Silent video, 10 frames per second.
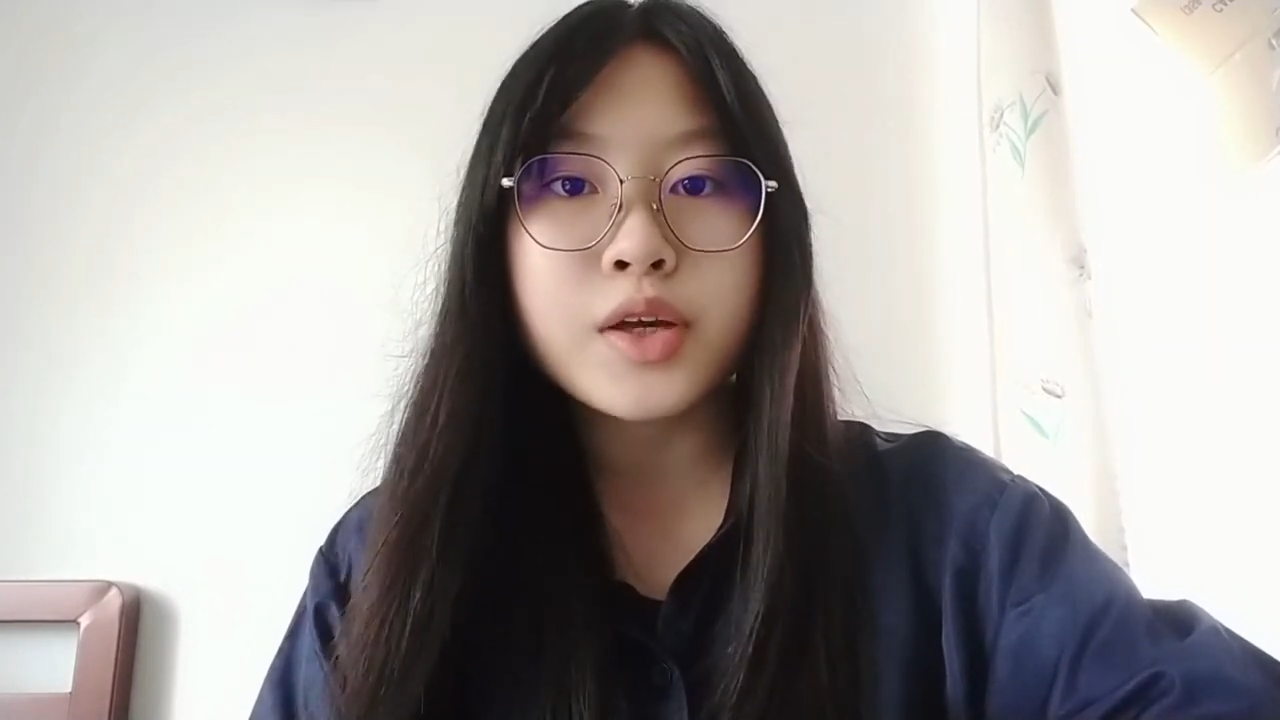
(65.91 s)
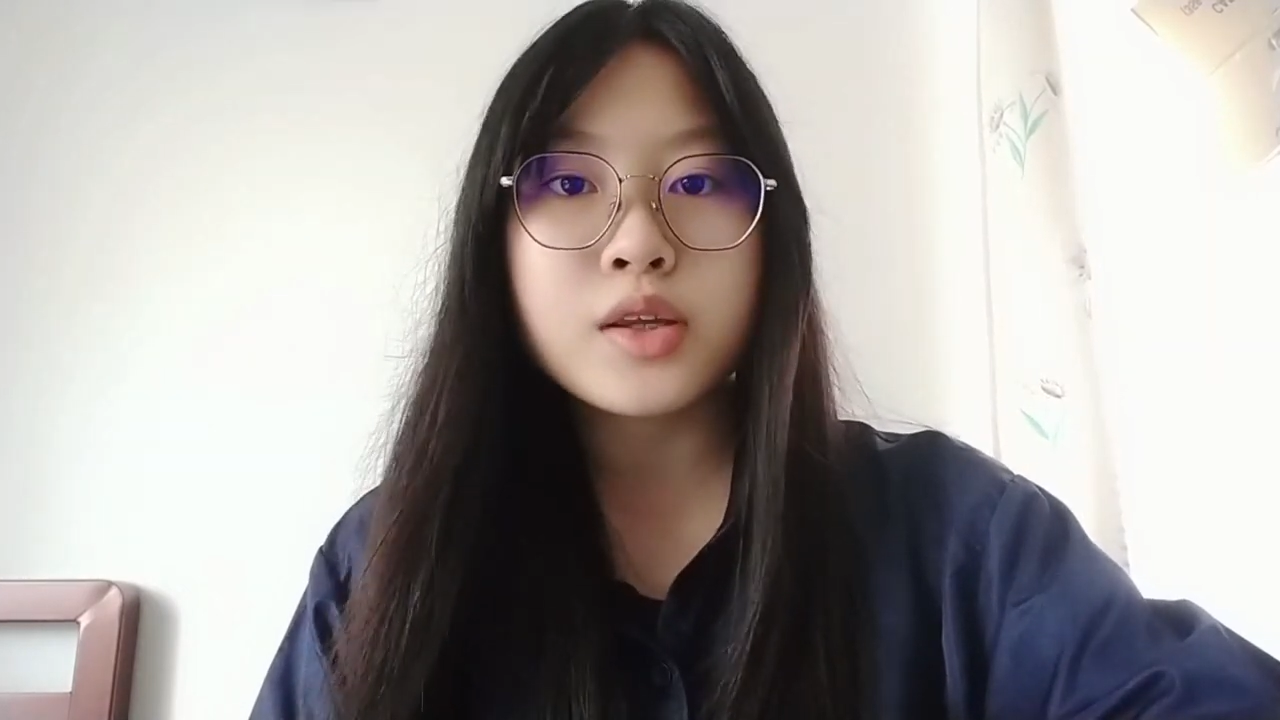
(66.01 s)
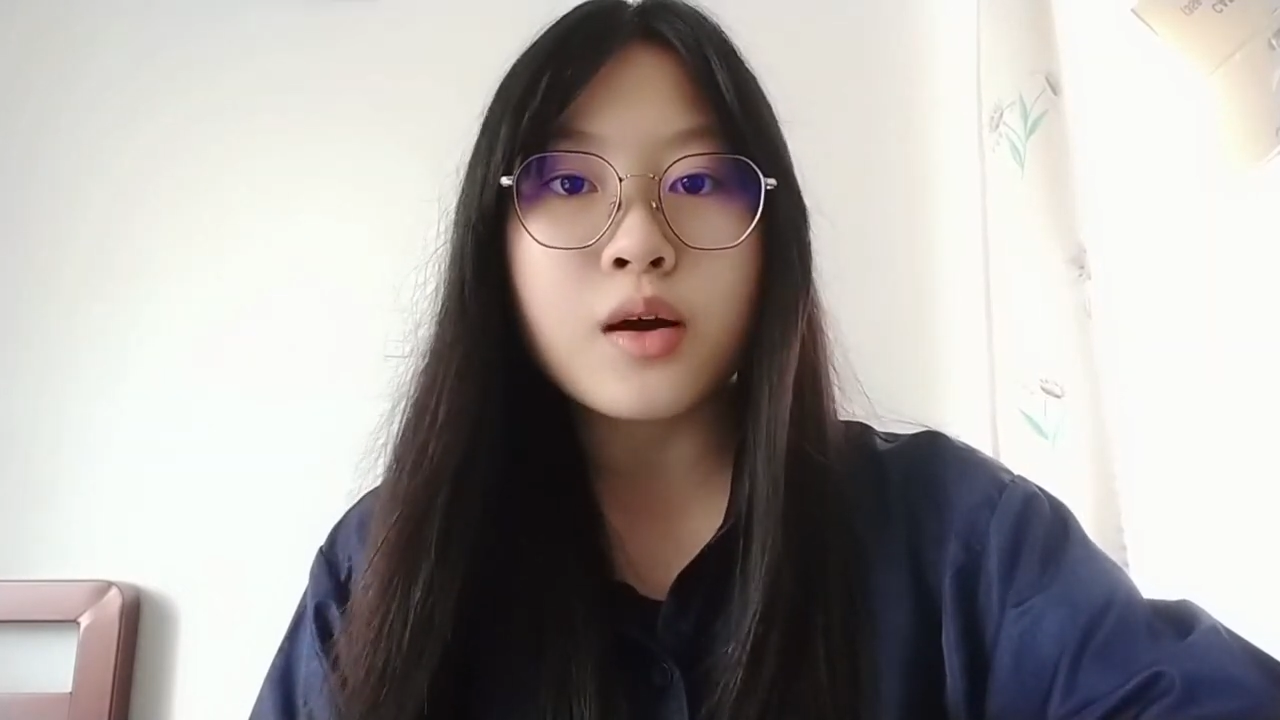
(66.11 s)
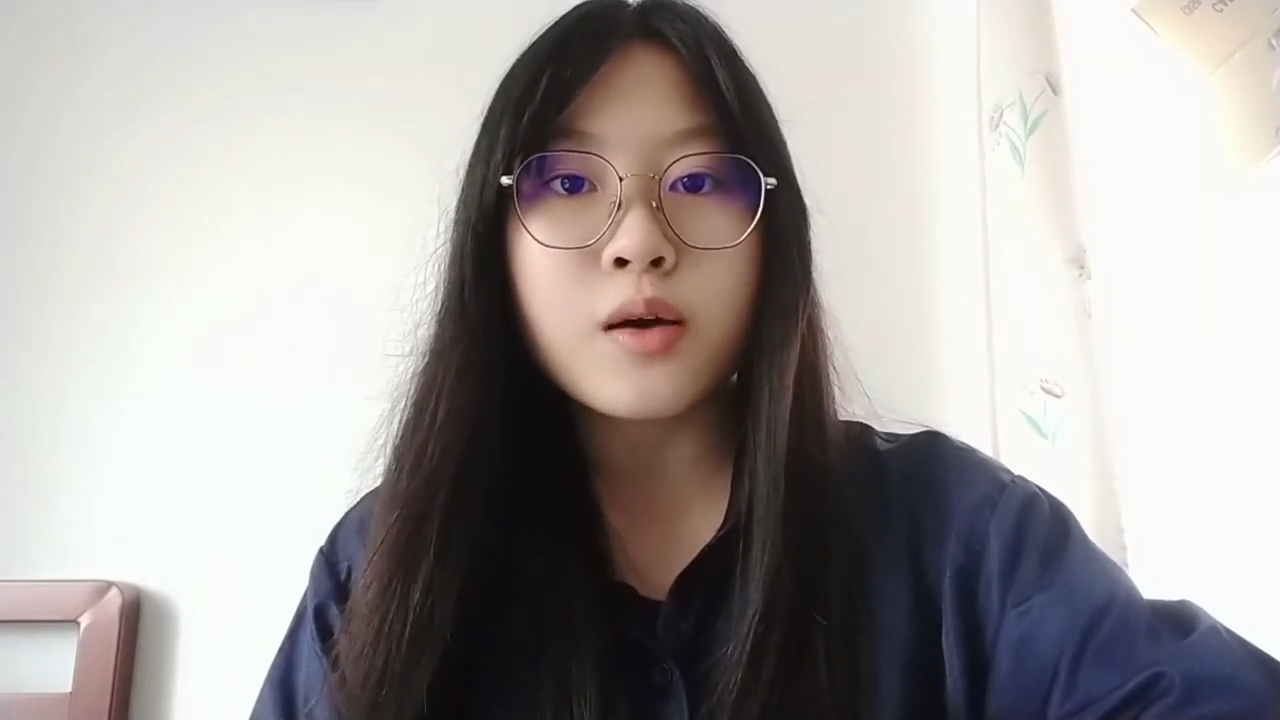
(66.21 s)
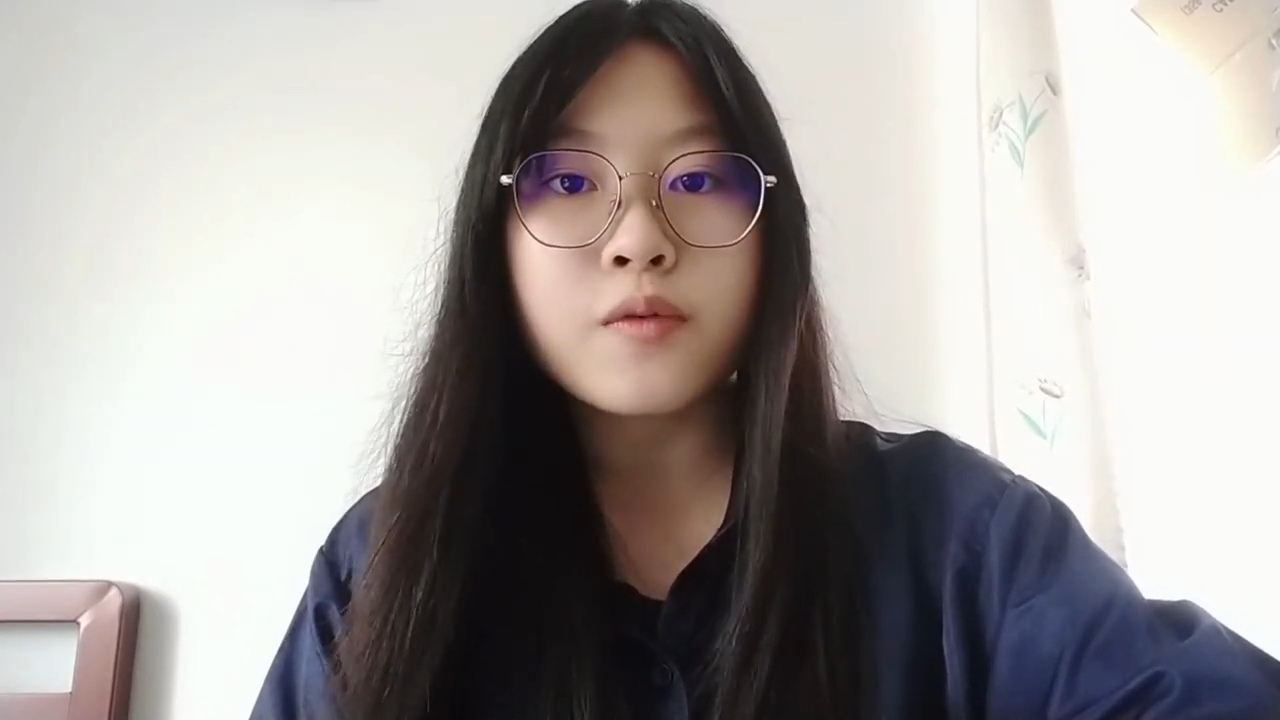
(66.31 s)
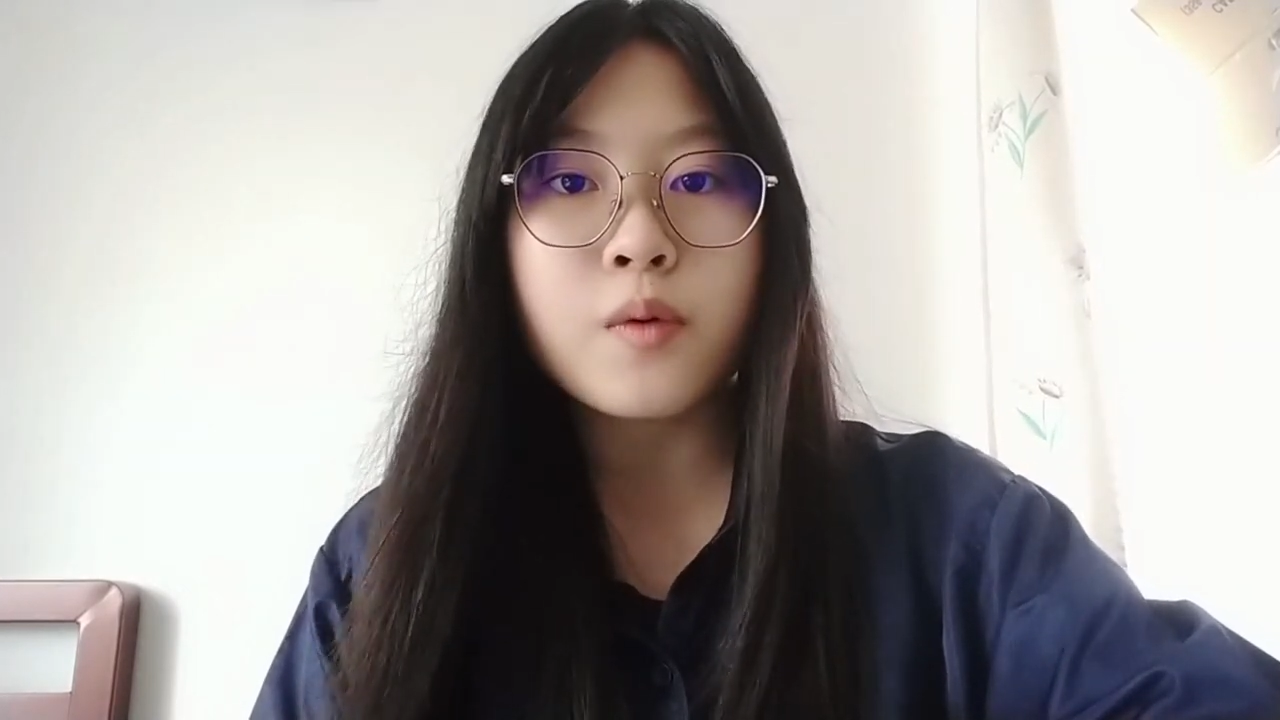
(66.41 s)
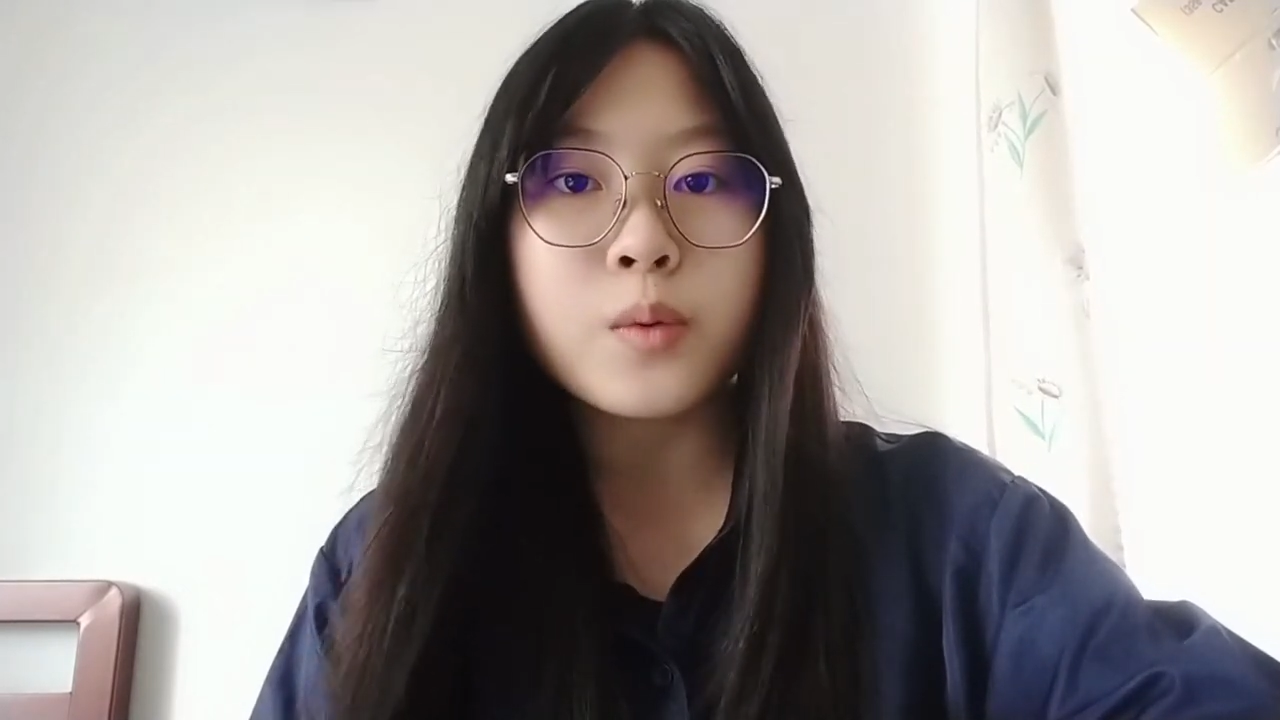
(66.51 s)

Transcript: risk of